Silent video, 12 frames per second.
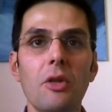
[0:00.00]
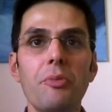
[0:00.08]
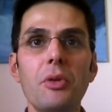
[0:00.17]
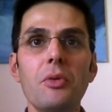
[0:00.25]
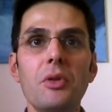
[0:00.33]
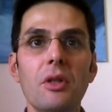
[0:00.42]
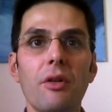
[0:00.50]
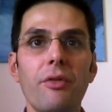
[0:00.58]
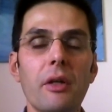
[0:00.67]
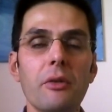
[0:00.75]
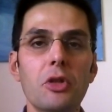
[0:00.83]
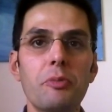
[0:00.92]
beauty of
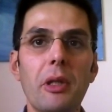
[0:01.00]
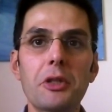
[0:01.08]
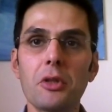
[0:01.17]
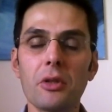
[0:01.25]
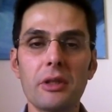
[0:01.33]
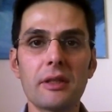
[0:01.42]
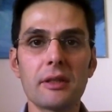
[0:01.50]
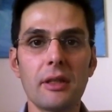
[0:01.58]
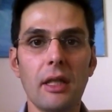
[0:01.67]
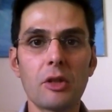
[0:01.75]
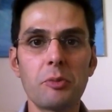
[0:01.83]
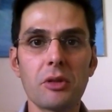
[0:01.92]
how special it is and
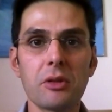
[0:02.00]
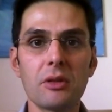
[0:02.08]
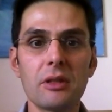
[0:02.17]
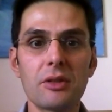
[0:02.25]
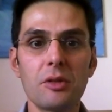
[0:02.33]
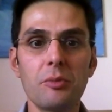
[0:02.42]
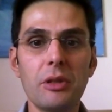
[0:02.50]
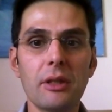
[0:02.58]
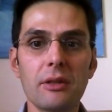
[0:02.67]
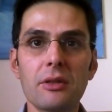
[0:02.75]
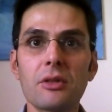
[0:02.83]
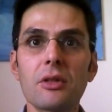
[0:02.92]
how special it is to be
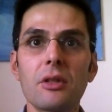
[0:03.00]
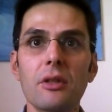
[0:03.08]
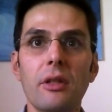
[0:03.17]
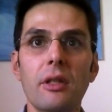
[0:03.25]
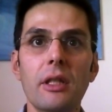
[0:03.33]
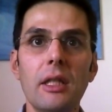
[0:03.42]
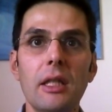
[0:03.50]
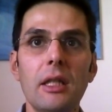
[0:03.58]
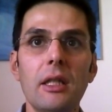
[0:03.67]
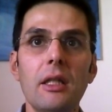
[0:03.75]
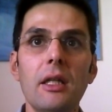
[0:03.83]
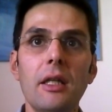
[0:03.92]
on this earth,
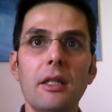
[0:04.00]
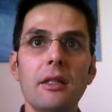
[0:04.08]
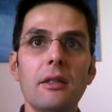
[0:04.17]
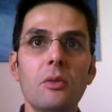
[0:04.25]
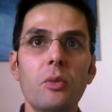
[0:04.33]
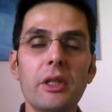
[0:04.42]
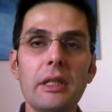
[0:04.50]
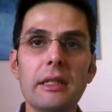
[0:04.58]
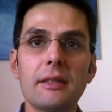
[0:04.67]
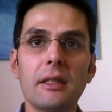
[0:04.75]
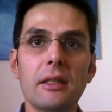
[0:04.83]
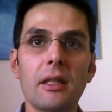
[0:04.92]
and
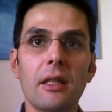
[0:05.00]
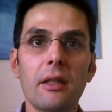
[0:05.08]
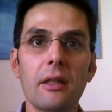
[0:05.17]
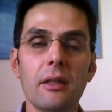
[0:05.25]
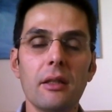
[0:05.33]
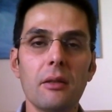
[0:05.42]
witnessing the